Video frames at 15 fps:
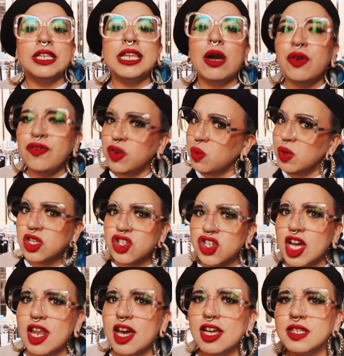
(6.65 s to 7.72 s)
Now, if you watched
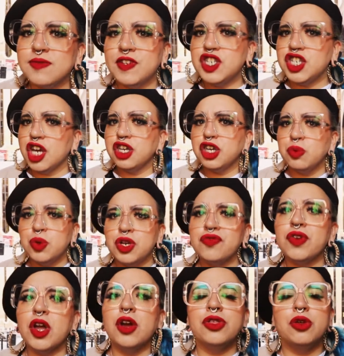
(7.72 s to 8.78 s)
our last video, you would have known